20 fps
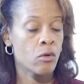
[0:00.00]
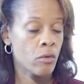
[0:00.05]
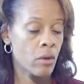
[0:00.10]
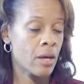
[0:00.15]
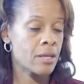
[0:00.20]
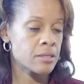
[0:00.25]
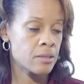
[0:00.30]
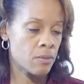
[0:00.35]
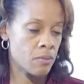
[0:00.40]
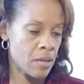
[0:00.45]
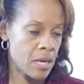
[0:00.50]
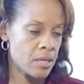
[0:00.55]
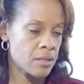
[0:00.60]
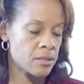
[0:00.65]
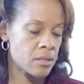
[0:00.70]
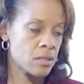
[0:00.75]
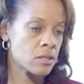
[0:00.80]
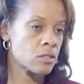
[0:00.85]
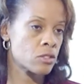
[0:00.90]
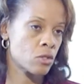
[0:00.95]
as a
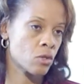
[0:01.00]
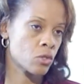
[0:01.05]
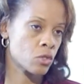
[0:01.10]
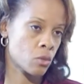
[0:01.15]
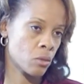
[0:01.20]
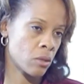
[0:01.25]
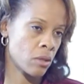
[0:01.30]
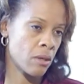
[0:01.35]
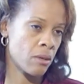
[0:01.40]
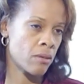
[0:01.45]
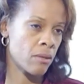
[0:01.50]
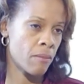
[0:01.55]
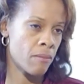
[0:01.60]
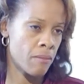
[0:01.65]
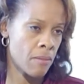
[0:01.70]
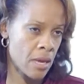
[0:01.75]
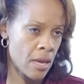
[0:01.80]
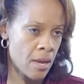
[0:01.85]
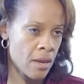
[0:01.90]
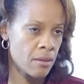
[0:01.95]
basis, those would be the
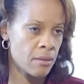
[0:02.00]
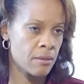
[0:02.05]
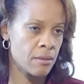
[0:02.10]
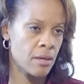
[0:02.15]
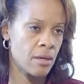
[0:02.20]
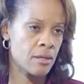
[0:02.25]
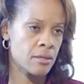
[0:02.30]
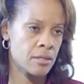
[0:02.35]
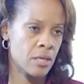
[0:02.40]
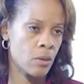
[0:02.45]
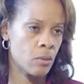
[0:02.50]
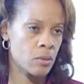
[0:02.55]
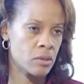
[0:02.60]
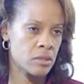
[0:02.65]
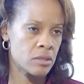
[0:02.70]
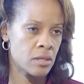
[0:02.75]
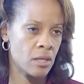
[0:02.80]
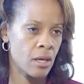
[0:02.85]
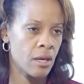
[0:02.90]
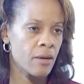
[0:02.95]
main things I would
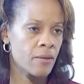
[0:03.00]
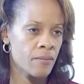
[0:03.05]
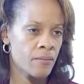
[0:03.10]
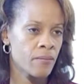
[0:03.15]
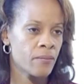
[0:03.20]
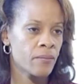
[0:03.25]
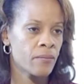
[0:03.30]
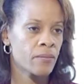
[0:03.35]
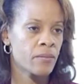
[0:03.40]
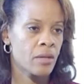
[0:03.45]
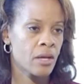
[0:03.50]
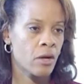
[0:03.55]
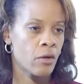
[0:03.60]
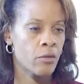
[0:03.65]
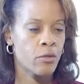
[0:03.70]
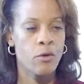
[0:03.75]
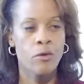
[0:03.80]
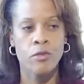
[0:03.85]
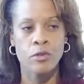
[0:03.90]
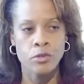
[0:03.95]
say,
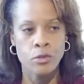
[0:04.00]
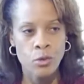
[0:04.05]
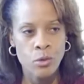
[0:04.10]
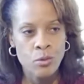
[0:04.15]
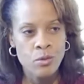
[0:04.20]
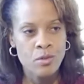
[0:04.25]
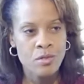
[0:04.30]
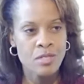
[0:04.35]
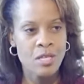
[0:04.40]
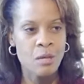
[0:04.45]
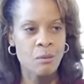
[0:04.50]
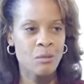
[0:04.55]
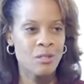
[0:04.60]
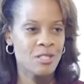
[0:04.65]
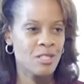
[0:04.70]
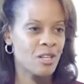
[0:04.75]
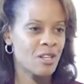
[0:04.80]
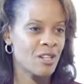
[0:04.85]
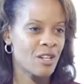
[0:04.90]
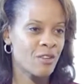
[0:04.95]
although they don't seem a
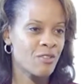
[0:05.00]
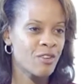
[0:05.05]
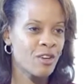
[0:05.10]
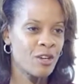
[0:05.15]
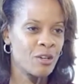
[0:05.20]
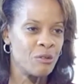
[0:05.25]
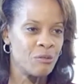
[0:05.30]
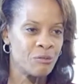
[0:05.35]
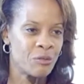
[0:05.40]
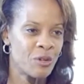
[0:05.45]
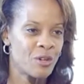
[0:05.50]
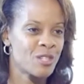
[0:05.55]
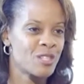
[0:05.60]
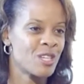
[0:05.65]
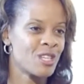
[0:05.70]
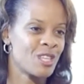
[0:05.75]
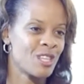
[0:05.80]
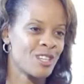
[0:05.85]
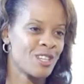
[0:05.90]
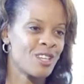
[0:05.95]
significant more
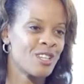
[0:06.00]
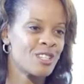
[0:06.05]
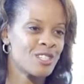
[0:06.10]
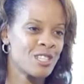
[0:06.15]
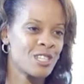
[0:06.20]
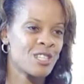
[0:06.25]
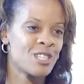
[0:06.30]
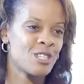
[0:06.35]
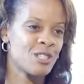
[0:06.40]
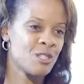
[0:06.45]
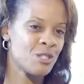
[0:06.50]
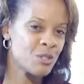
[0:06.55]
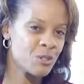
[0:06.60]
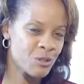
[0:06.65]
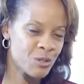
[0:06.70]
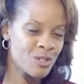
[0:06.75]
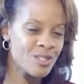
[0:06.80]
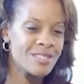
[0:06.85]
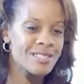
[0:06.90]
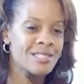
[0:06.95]
to the
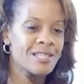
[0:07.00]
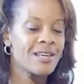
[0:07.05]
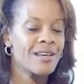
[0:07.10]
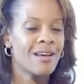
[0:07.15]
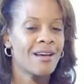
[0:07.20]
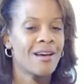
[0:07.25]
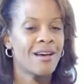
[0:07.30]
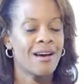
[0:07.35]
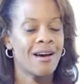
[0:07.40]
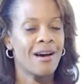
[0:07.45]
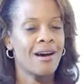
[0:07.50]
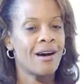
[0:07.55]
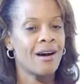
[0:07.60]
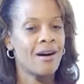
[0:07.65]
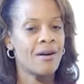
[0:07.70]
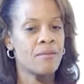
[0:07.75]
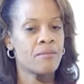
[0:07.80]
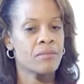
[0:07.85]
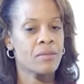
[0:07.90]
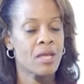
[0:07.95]
do's.
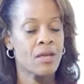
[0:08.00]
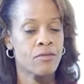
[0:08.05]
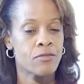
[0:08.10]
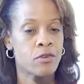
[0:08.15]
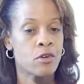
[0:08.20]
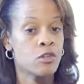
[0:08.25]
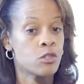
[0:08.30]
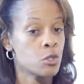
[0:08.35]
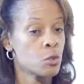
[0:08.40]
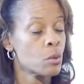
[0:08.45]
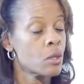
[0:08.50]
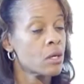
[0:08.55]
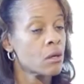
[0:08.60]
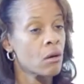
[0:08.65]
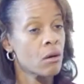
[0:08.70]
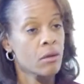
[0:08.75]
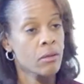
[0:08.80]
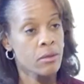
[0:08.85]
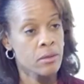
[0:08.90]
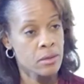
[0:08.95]
If you're doing
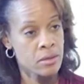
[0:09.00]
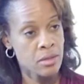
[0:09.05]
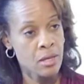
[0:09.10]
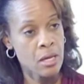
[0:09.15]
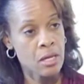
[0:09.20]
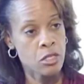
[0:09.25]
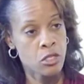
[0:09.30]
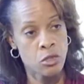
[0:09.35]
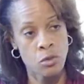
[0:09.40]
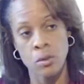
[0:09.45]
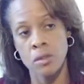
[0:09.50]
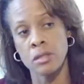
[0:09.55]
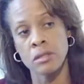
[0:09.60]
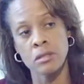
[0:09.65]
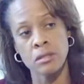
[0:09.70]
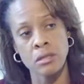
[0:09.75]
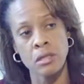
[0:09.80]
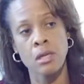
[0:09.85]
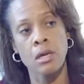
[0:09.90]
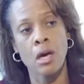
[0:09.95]
all these things, you can
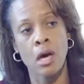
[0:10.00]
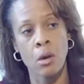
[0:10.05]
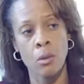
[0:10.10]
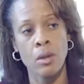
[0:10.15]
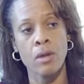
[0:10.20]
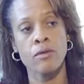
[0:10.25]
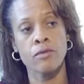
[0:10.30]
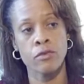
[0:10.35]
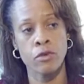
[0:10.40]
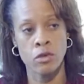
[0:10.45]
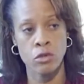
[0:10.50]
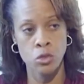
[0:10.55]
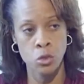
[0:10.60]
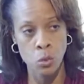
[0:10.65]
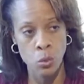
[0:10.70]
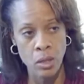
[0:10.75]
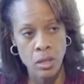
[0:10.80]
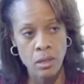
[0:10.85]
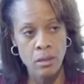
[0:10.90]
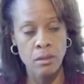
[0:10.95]
see how if you're
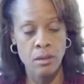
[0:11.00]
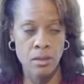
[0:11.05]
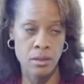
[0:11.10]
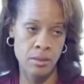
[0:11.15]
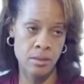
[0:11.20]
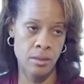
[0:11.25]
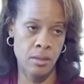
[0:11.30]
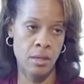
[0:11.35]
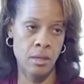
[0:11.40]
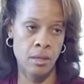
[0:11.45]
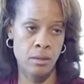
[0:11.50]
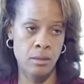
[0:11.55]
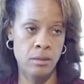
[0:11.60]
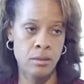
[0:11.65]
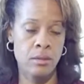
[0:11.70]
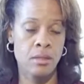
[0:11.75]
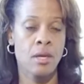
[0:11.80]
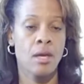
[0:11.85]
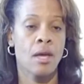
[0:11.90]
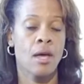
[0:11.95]
doing these
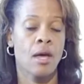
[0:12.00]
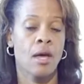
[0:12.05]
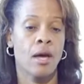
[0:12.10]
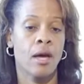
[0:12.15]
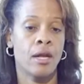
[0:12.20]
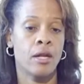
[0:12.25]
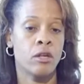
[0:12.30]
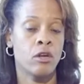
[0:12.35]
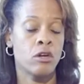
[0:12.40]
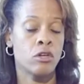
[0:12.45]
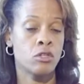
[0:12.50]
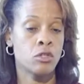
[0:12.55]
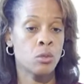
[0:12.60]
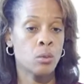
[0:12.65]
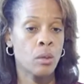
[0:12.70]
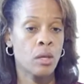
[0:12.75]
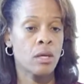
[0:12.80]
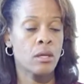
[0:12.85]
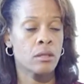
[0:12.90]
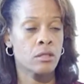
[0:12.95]
things and you're
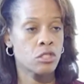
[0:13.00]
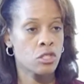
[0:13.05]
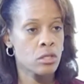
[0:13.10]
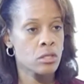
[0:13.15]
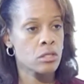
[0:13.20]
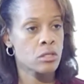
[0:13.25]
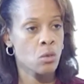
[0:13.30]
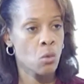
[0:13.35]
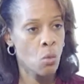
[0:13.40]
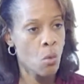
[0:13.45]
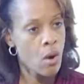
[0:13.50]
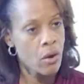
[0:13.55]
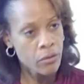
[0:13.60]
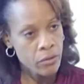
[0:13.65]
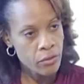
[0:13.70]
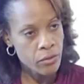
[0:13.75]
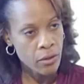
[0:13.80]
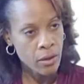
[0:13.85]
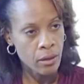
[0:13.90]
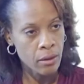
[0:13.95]
doing just the one
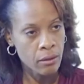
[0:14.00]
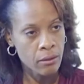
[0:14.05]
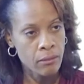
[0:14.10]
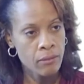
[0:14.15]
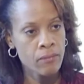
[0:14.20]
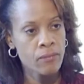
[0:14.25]
thing,